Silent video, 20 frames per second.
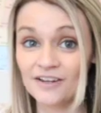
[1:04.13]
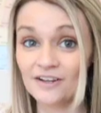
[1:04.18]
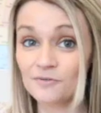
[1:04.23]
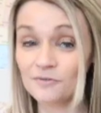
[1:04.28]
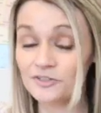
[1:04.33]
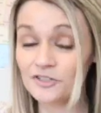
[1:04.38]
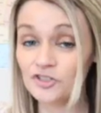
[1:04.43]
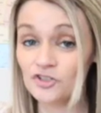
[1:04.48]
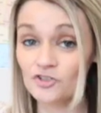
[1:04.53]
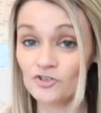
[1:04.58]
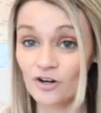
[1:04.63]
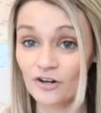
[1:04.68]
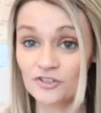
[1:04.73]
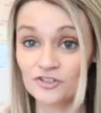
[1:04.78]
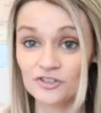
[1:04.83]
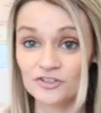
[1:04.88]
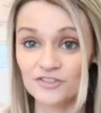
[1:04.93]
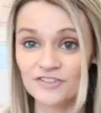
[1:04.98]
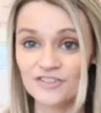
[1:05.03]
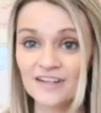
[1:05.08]
here, which is
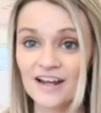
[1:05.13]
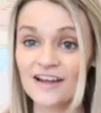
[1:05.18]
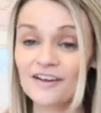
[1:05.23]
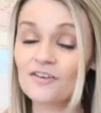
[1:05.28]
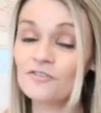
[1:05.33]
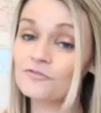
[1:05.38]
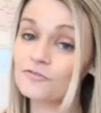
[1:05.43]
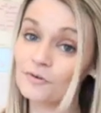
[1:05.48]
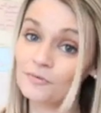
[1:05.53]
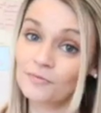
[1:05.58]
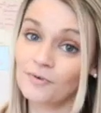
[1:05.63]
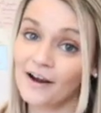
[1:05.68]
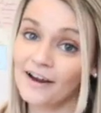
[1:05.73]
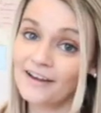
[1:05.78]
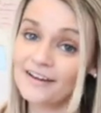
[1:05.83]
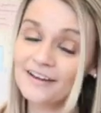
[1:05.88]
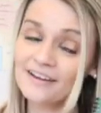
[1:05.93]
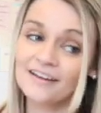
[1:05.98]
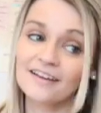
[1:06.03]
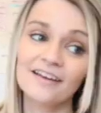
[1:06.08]
Structure and Style for
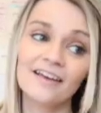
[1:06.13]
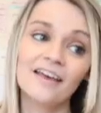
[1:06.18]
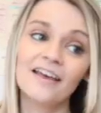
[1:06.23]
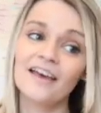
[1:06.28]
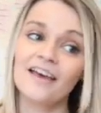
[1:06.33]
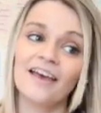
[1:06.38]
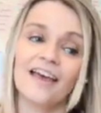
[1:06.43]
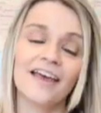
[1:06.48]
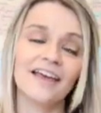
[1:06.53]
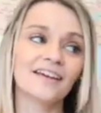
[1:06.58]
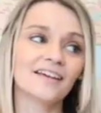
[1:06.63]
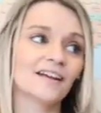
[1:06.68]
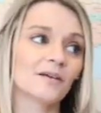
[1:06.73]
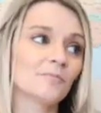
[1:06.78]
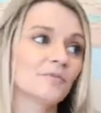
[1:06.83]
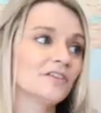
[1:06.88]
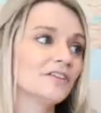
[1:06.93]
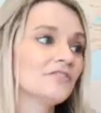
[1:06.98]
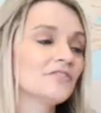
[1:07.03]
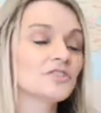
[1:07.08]
writing, and I
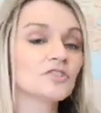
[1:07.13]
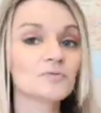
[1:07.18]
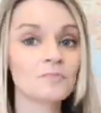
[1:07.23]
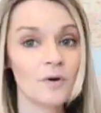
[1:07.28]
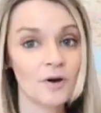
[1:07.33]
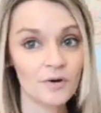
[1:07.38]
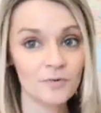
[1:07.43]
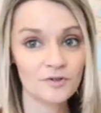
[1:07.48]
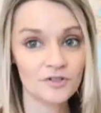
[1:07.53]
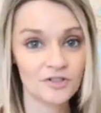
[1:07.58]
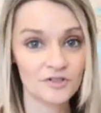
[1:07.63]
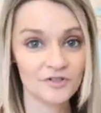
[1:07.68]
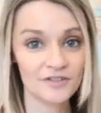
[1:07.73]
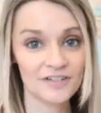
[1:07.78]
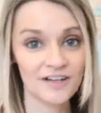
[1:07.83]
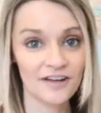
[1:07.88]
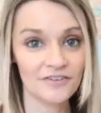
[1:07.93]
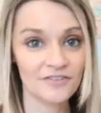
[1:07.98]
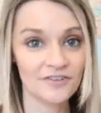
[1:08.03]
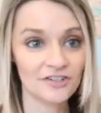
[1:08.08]
believe there's poetry
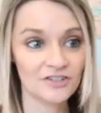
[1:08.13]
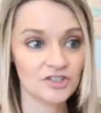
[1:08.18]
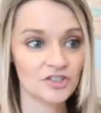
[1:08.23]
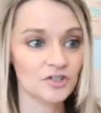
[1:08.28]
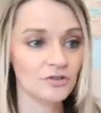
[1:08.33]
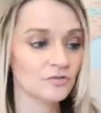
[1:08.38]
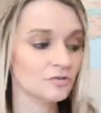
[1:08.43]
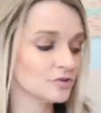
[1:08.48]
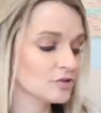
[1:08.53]
down there too.